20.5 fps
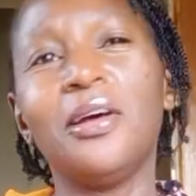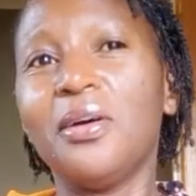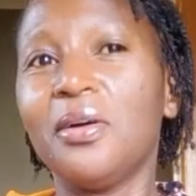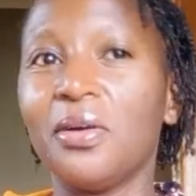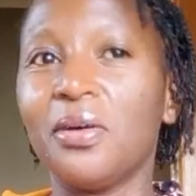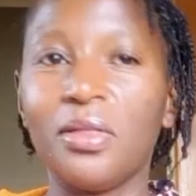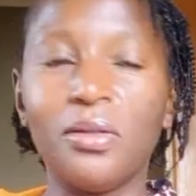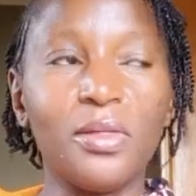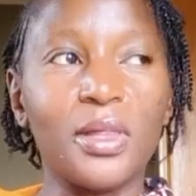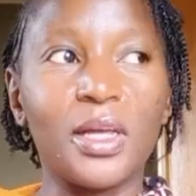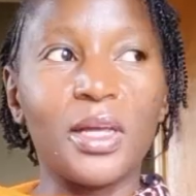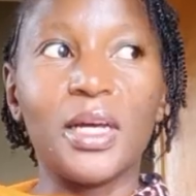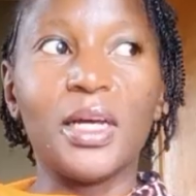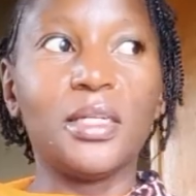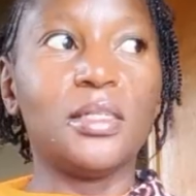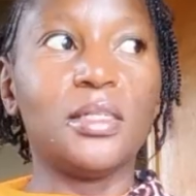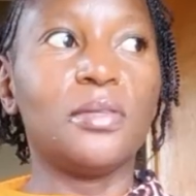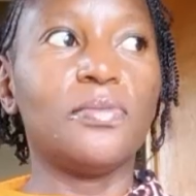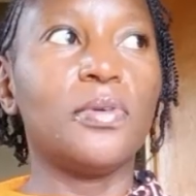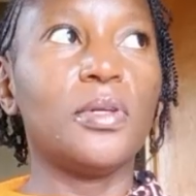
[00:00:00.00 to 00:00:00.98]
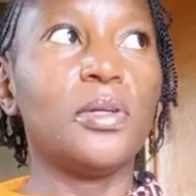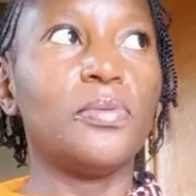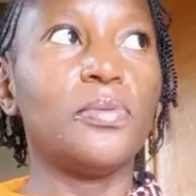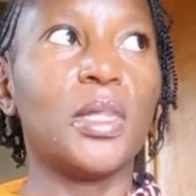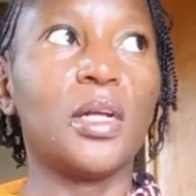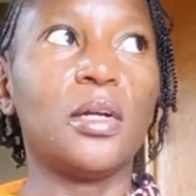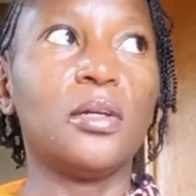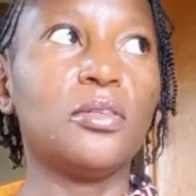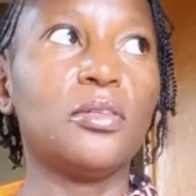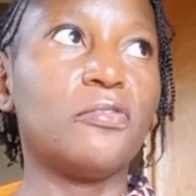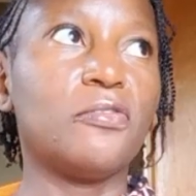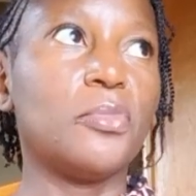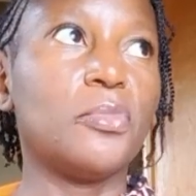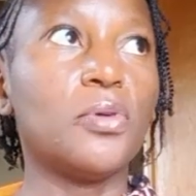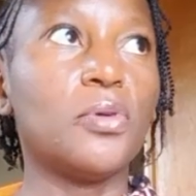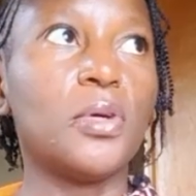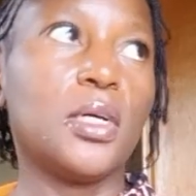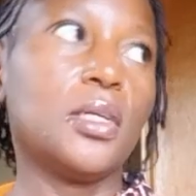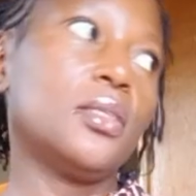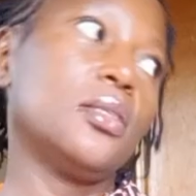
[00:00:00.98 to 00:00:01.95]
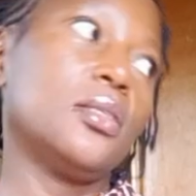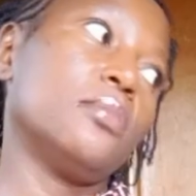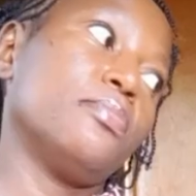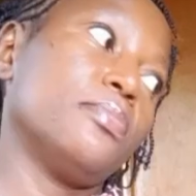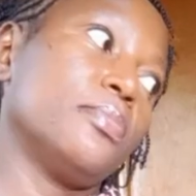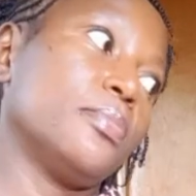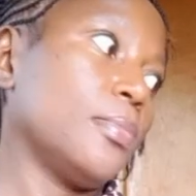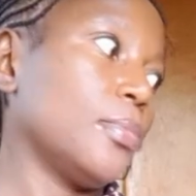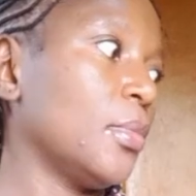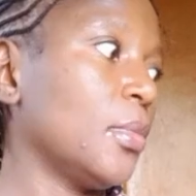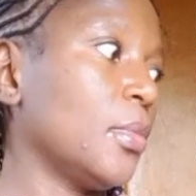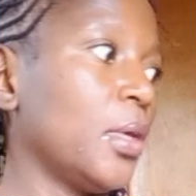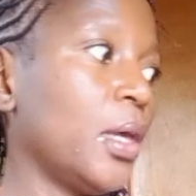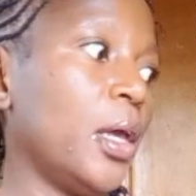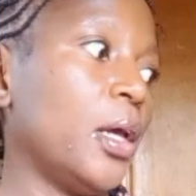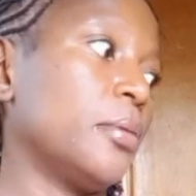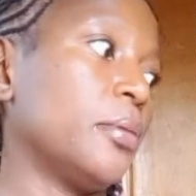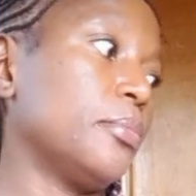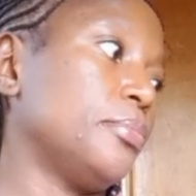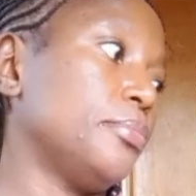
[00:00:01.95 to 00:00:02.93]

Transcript: Although the gut is filled with a lot of mucus, yeah,